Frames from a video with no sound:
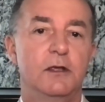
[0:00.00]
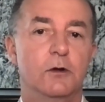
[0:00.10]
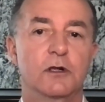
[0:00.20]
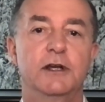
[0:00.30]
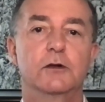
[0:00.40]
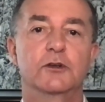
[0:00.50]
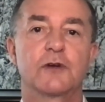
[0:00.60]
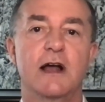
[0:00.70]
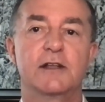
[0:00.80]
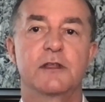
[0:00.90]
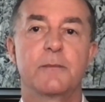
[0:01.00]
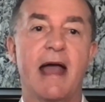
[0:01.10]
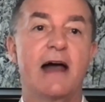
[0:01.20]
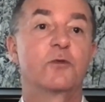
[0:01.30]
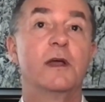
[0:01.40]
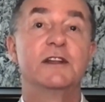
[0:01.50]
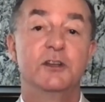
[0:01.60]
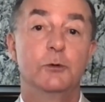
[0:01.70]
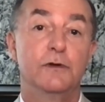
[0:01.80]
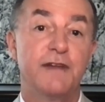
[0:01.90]
Clinical trials are the pathway to
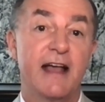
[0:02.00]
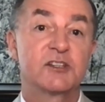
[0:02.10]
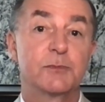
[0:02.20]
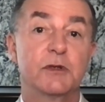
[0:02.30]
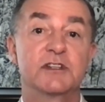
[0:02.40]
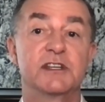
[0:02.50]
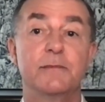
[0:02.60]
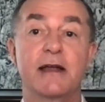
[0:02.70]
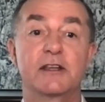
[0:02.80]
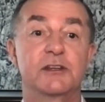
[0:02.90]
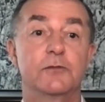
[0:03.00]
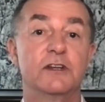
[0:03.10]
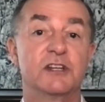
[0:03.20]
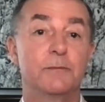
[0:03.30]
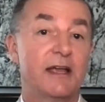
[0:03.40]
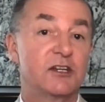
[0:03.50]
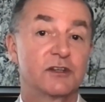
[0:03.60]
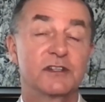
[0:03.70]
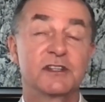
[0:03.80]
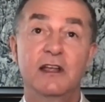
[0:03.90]
new advancements in medicine reaching
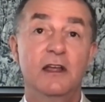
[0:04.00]
patients.